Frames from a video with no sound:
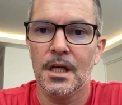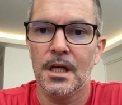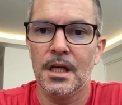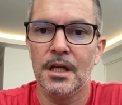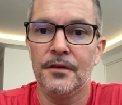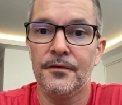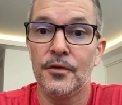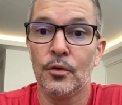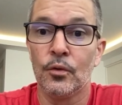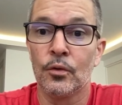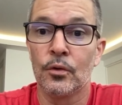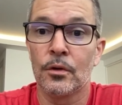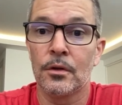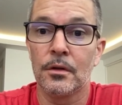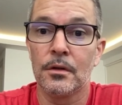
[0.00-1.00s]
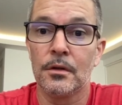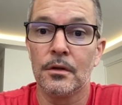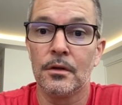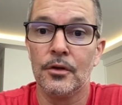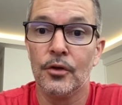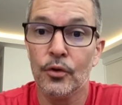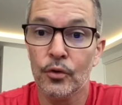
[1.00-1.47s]
If you're
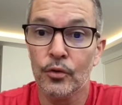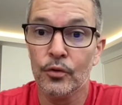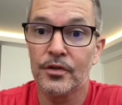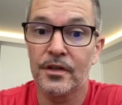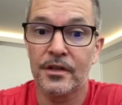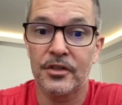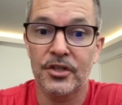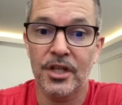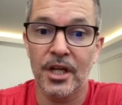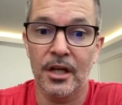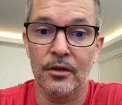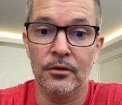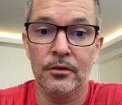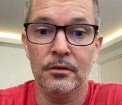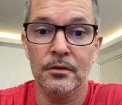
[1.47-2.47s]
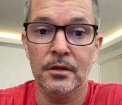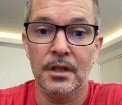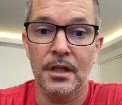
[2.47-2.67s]
new to the channel,